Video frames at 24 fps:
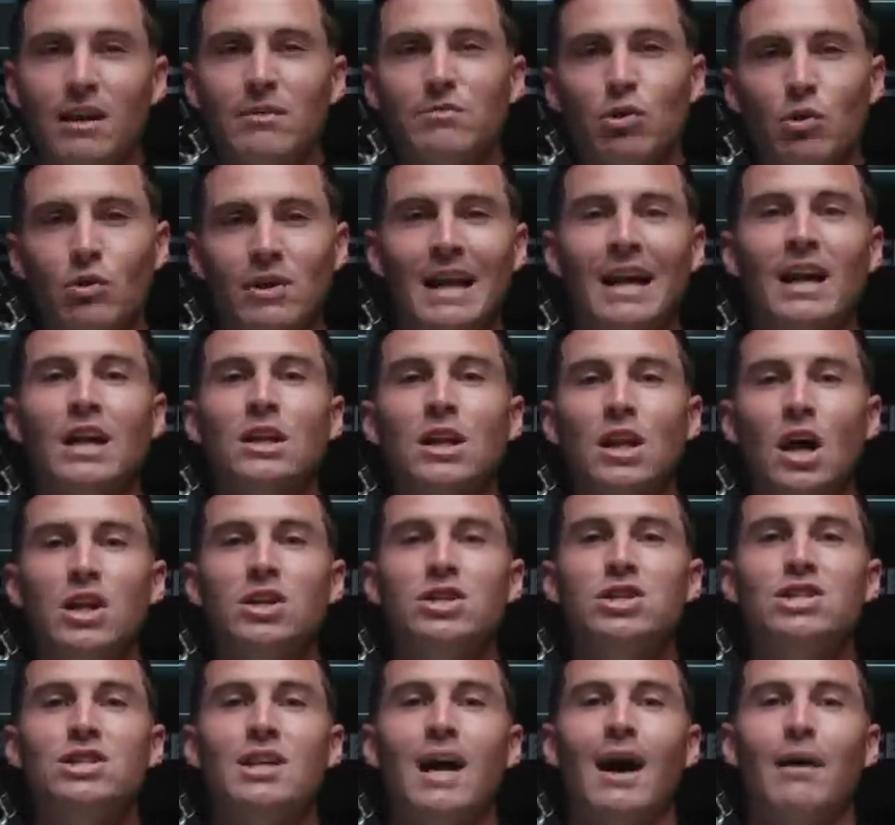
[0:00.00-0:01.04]
I'm doing like a
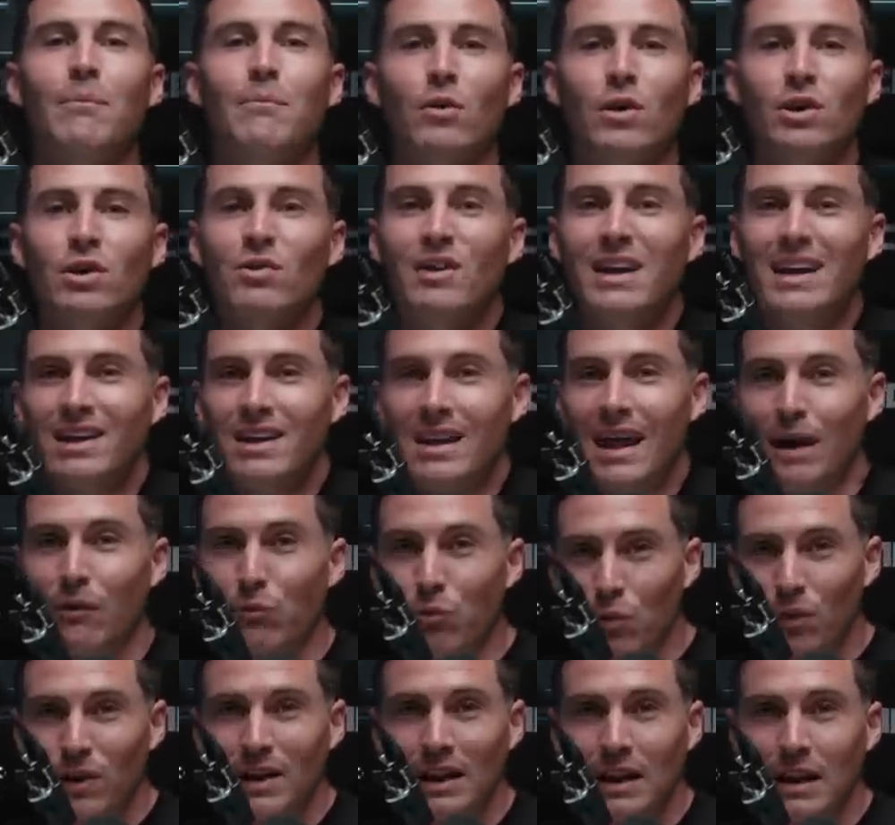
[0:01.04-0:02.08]
lunge stop where you get into that
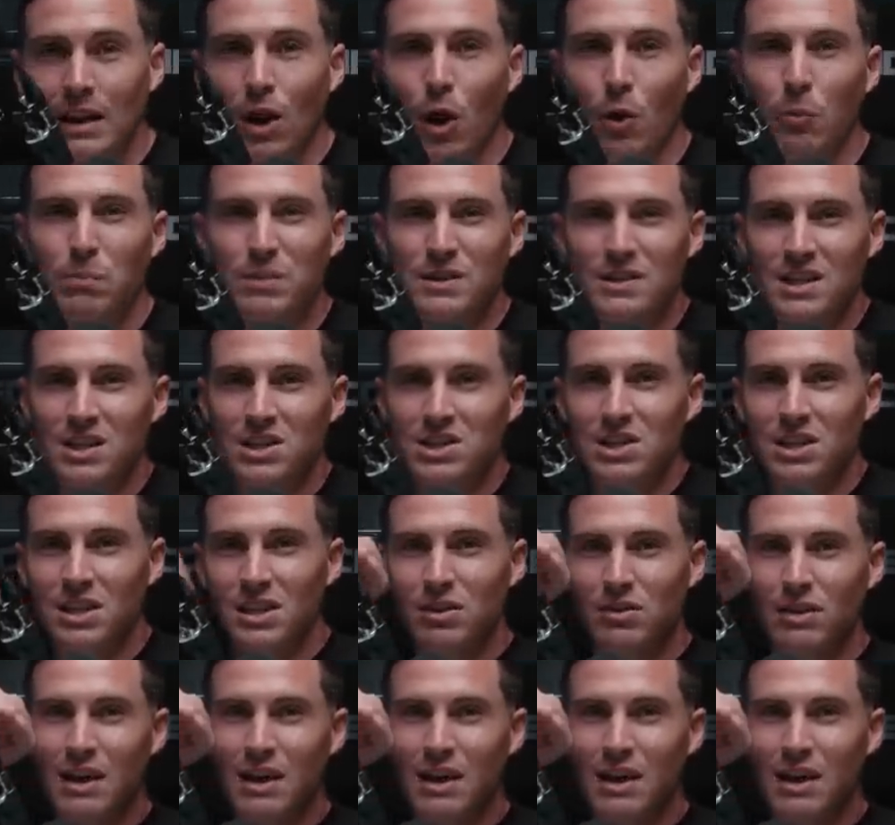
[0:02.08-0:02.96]
really low position,